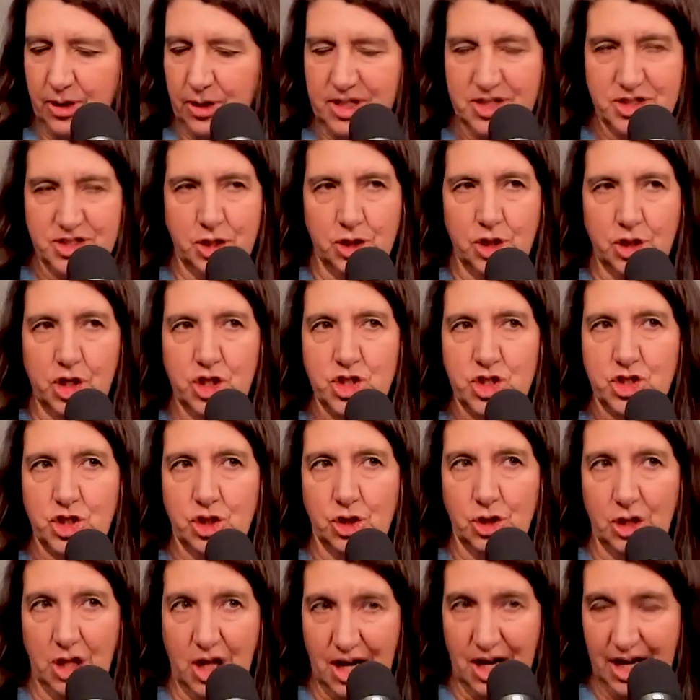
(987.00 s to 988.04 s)
is a larger
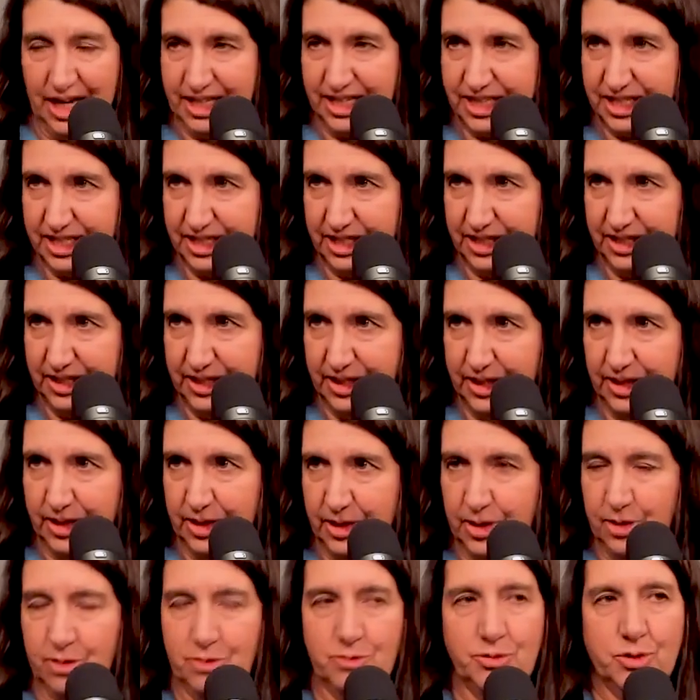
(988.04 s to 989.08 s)
lot mm-hmm.
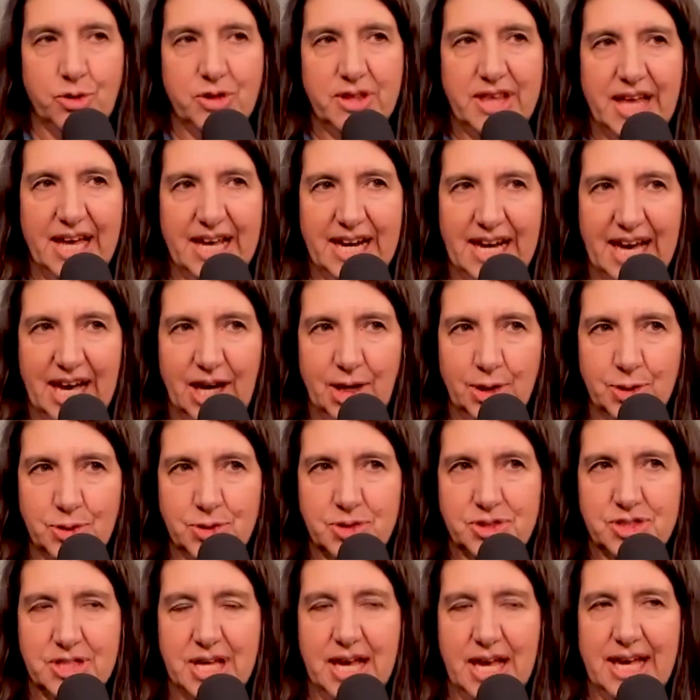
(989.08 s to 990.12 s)
for that
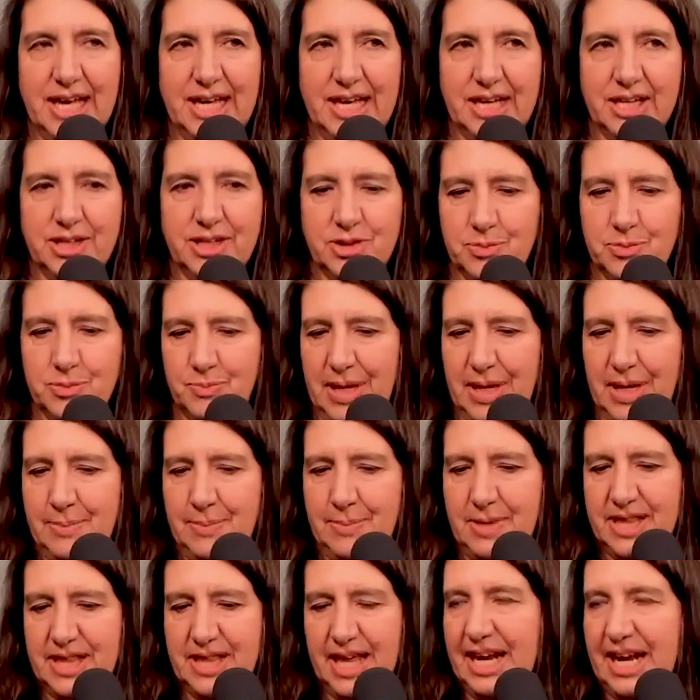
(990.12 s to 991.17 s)
house, and
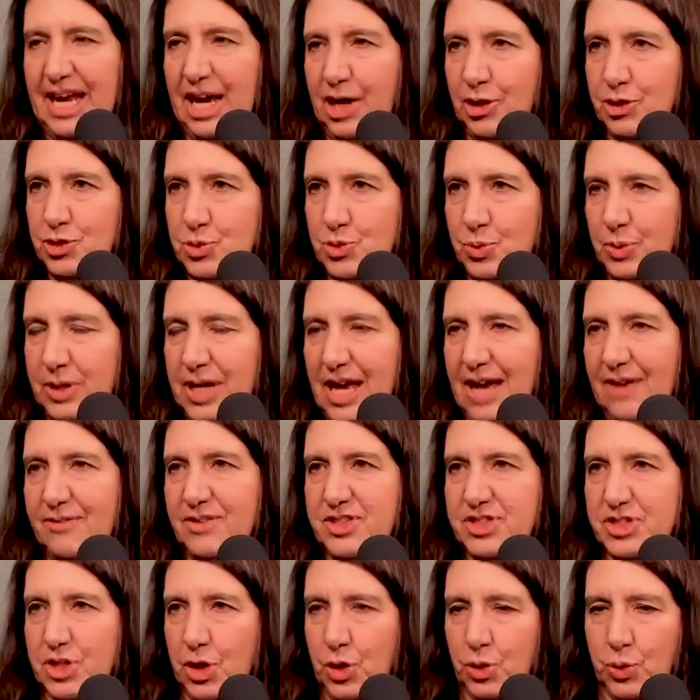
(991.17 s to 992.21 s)
maybe that house would have
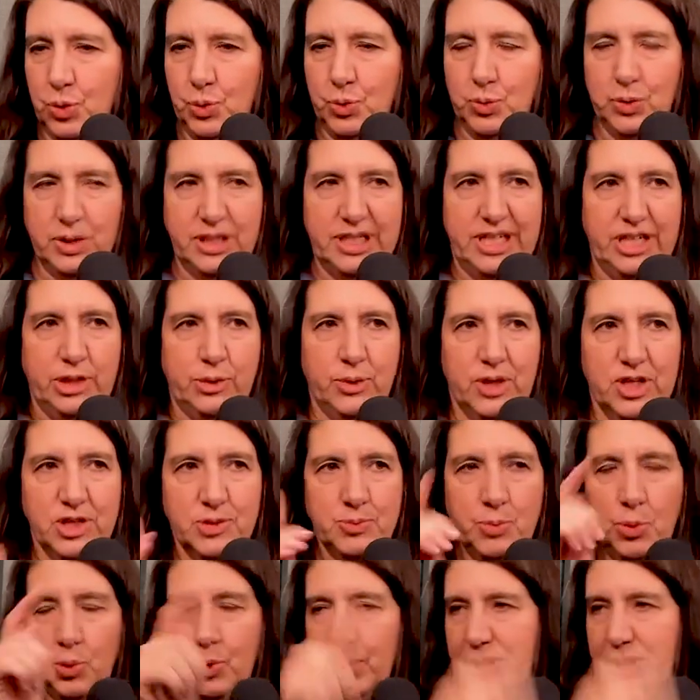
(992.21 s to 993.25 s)
its own egress
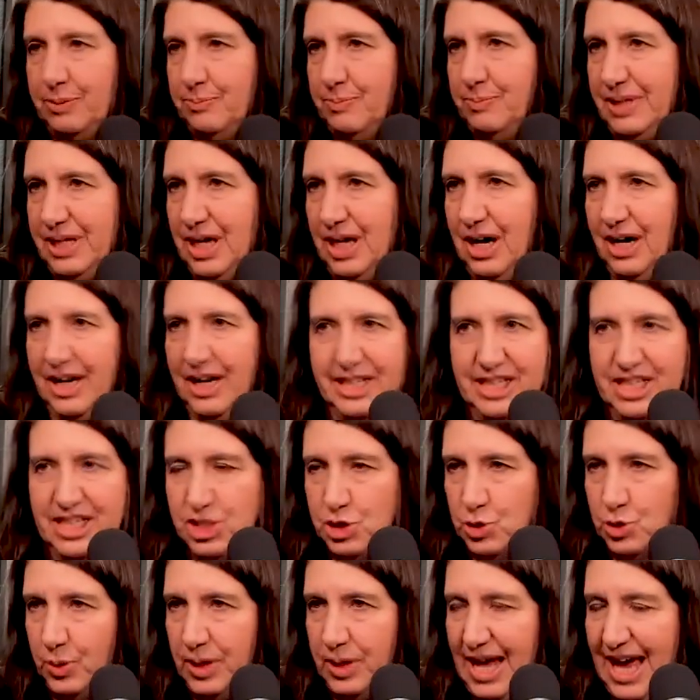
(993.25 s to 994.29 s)
point behind
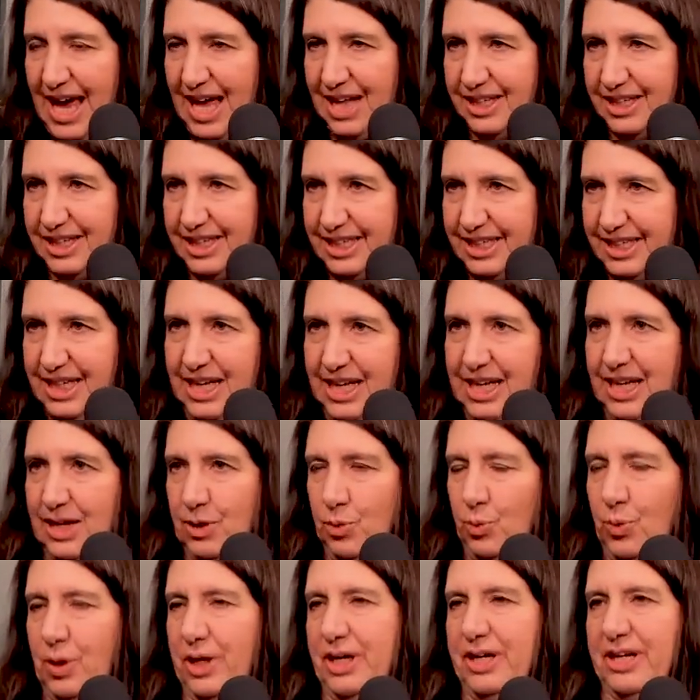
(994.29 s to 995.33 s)
into an alley
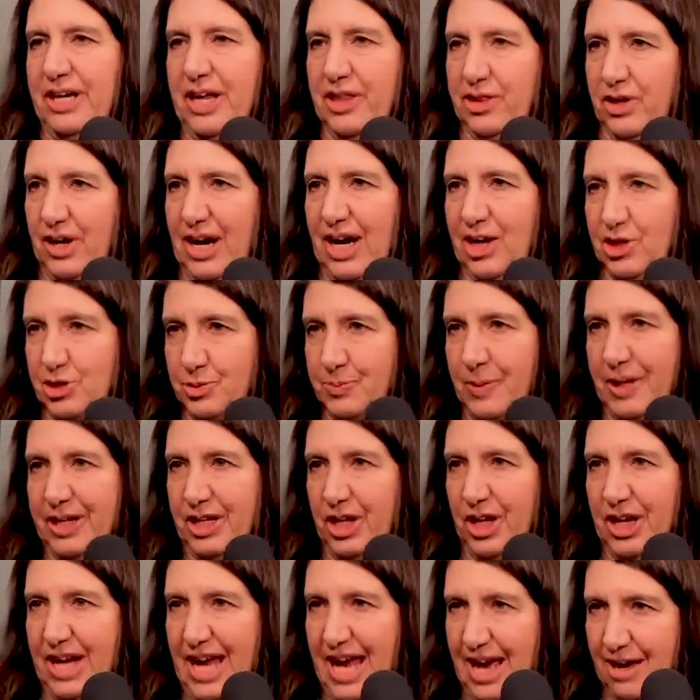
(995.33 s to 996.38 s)
okay. where another house might
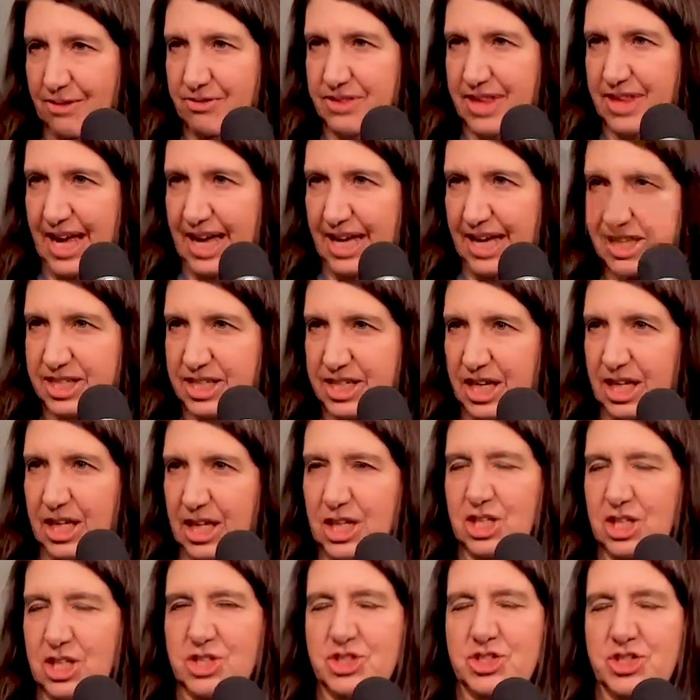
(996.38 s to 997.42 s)
not have that.
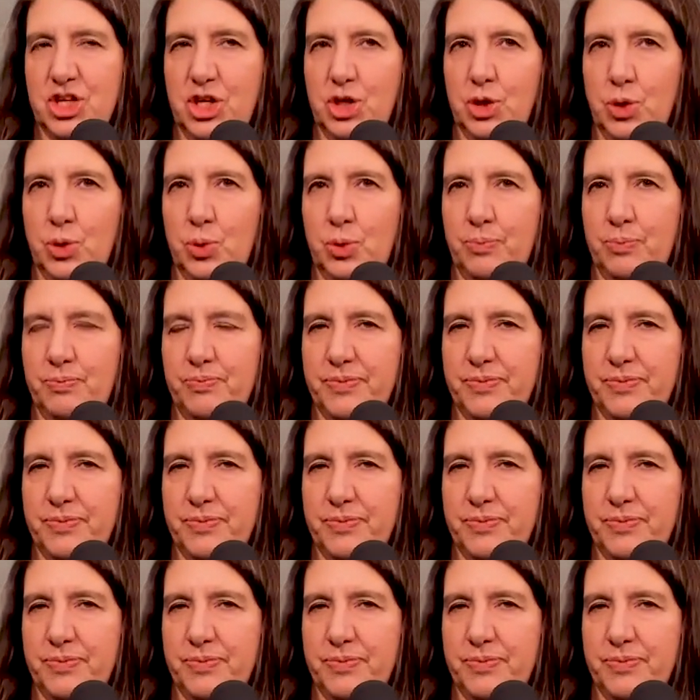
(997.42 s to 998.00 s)
So